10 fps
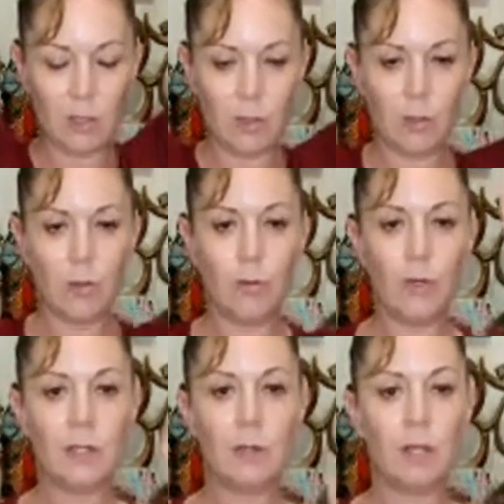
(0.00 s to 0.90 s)

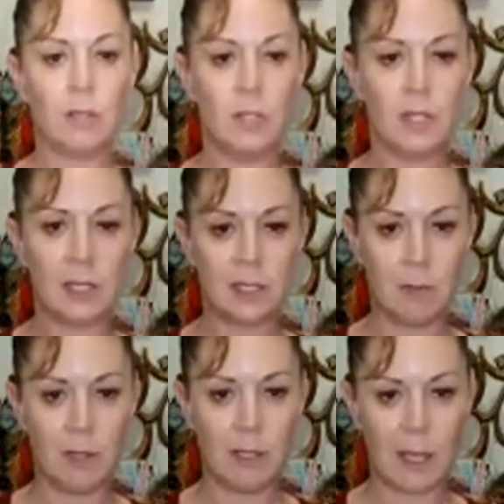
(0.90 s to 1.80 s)
as you can't
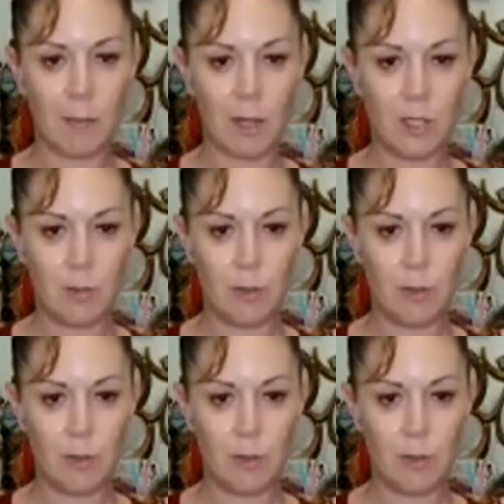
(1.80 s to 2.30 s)
see with the camera,